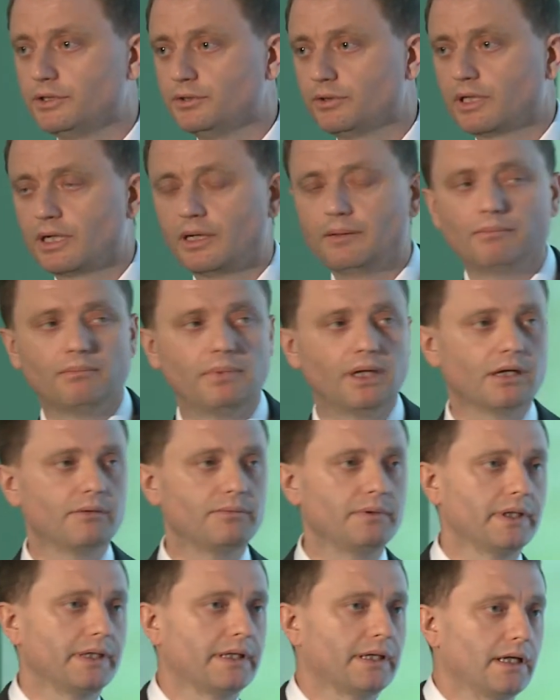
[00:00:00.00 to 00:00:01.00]
to come back
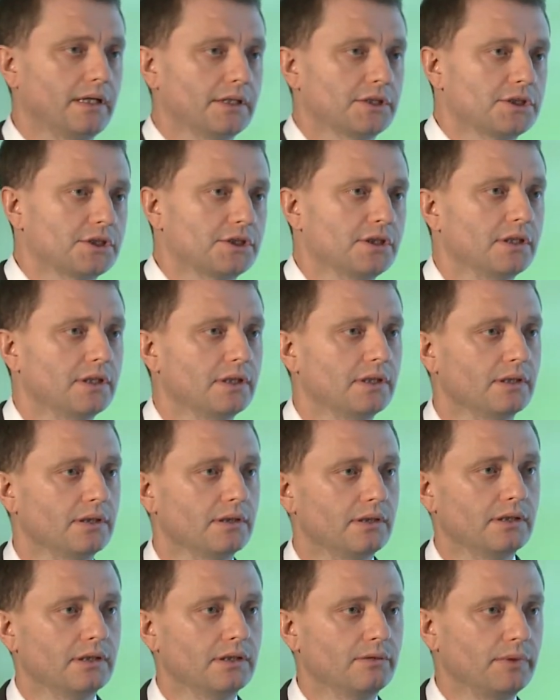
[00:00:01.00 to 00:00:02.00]
with the cash,
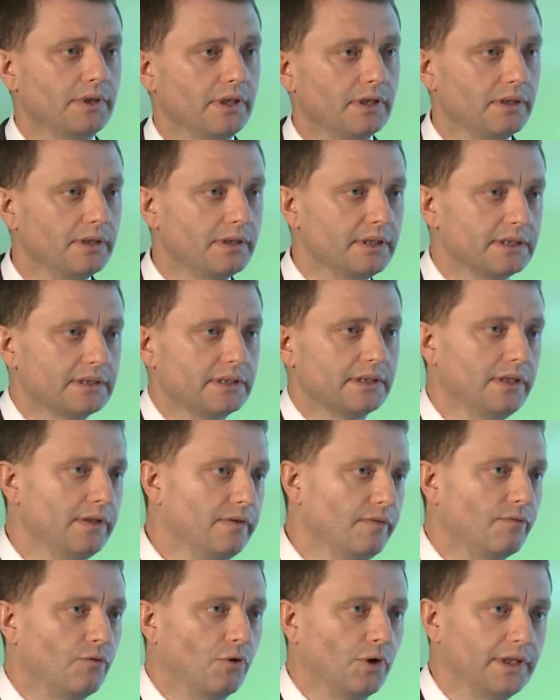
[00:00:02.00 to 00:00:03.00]
with this
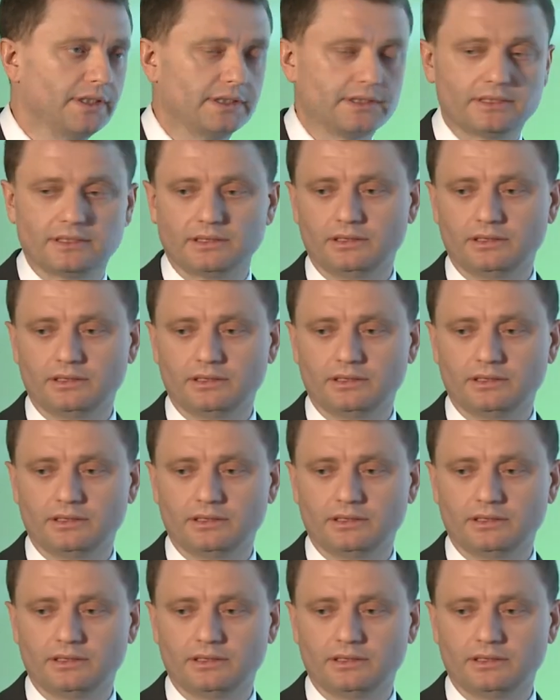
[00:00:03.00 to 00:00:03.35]
invoice.